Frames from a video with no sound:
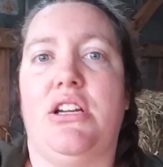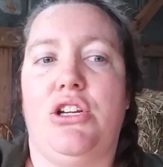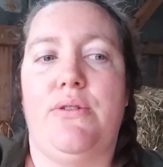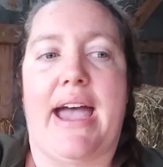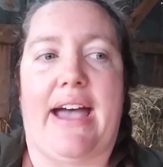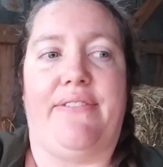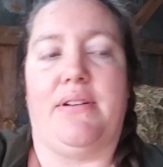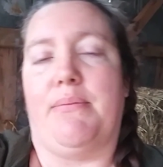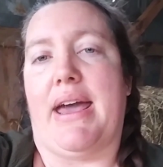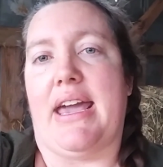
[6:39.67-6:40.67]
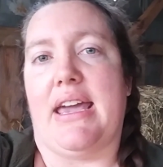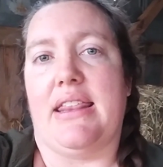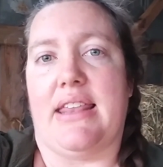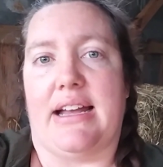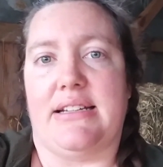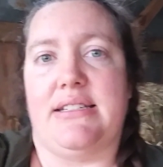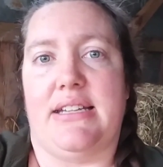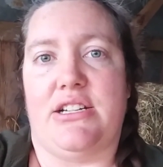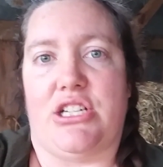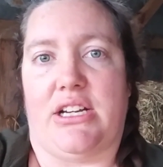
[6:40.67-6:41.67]
You have to make that
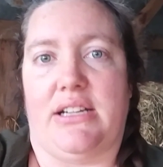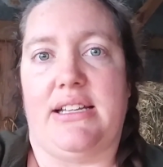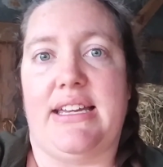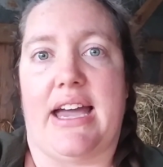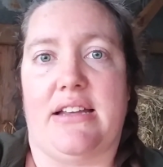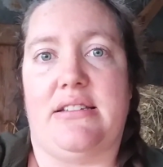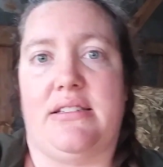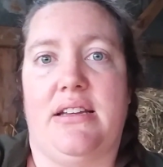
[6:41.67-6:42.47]
decision. Yes,